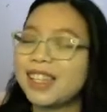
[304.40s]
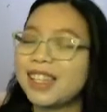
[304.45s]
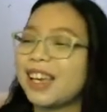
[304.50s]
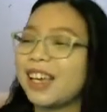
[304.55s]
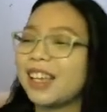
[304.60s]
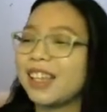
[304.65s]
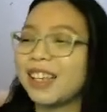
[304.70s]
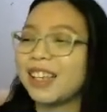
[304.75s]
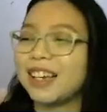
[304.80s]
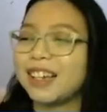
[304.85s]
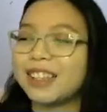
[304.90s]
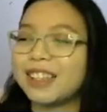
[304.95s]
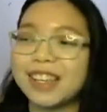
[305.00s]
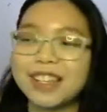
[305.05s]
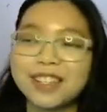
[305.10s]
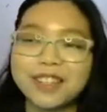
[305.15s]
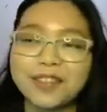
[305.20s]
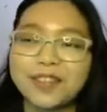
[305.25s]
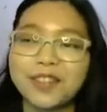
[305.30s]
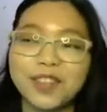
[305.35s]
see that
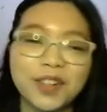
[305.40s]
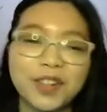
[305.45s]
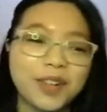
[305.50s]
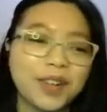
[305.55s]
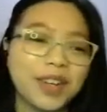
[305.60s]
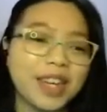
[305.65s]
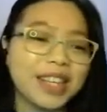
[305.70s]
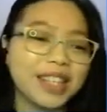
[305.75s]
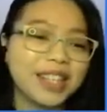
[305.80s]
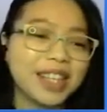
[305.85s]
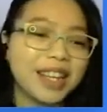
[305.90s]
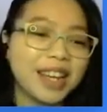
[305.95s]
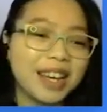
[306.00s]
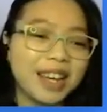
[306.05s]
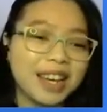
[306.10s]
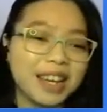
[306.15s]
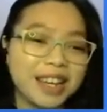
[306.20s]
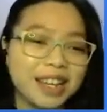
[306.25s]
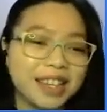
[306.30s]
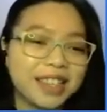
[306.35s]
TensorFlow is
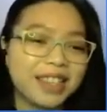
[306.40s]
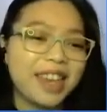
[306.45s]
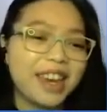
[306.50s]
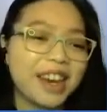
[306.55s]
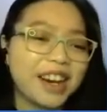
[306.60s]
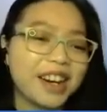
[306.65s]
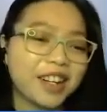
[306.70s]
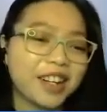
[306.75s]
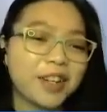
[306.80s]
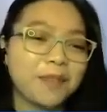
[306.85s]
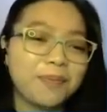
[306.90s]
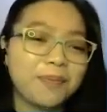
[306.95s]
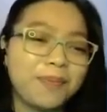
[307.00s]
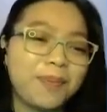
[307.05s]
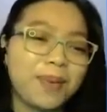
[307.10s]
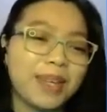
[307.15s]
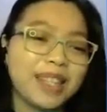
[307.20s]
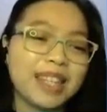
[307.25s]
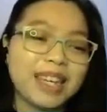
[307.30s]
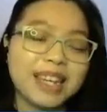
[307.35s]
there
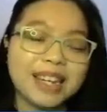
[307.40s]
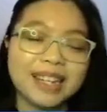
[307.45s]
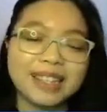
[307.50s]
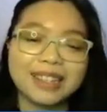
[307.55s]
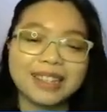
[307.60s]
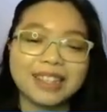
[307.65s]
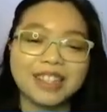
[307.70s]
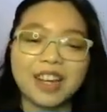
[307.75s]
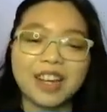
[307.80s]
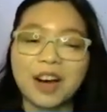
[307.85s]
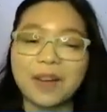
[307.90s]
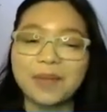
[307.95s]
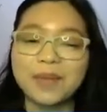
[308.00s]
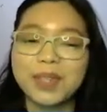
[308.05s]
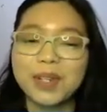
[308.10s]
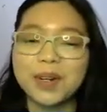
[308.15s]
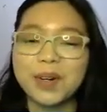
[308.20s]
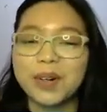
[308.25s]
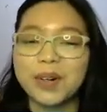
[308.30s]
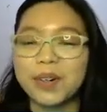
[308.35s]
competing at the
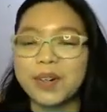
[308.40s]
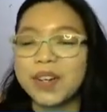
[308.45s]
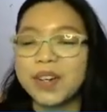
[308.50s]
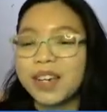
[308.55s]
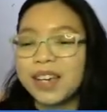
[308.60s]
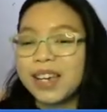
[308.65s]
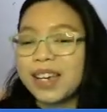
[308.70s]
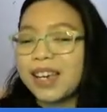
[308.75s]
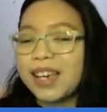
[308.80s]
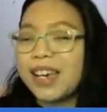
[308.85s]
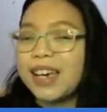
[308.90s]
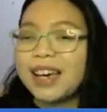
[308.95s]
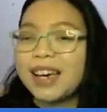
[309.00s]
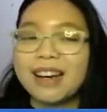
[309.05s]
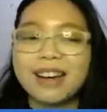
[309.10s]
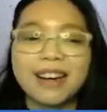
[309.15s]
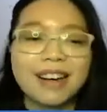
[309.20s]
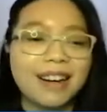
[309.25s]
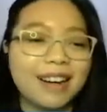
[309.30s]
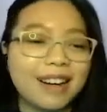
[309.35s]
top. So
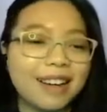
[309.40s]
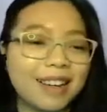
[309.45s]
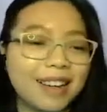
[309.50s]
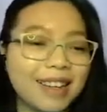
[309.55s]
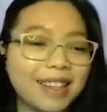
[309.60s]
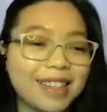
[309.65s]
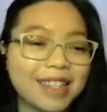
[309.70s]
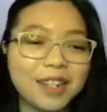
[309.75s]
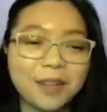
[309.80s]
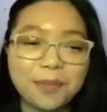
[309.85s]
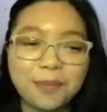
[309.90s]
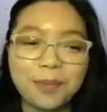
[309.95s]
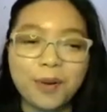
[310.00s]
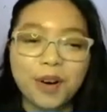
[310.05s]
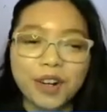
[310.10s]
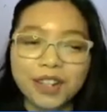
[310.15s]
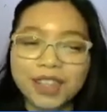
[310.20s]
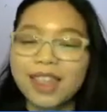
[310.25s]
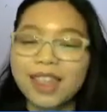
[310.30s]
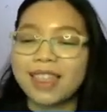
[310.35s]
it's an
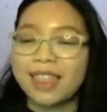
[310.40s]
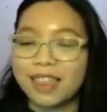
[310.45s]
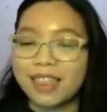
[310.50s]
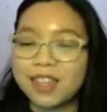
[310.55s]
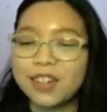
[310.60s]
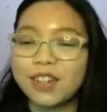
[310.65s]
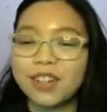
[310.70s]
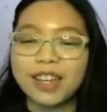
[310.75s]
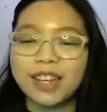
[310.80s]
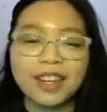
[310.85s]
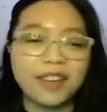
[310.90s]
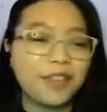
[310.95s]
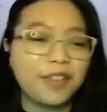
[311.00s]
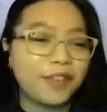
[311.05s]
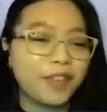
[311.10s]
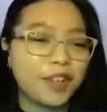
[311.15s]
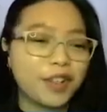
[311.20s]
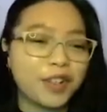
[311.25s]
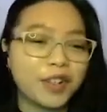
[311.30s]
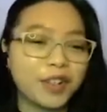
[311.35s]
important
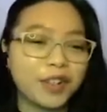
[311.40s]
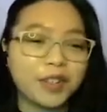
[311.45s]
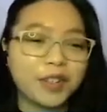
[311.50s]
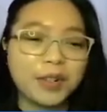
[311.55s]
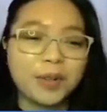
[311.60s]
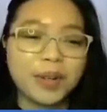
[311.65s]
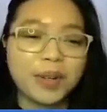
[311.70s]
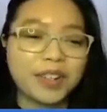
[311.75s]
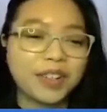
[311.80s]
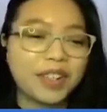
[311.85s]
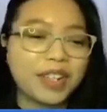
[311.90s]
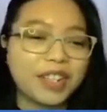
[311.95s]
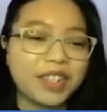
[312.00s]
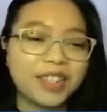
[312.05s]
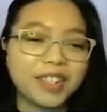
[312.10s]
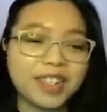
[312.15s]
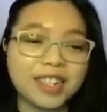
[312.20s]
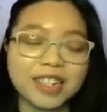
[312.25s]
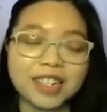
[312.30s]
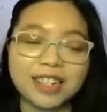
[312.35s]
toolkit if you're doing
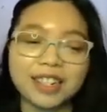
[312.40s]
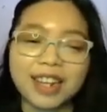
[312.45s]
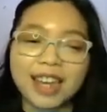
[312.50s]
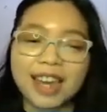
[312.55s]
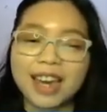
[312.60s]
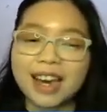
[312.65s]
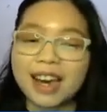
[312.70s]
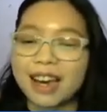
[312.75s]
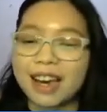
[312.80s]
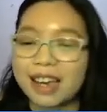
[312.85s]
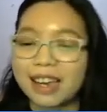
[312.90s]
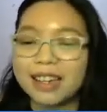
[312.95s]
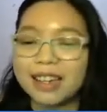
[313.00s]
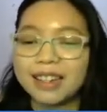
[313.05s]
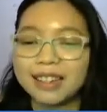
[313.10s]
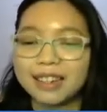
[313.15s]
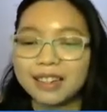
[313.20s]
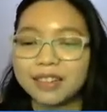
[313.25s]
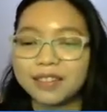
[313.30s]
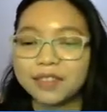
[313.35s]
research on AI.
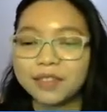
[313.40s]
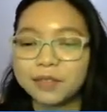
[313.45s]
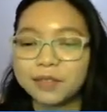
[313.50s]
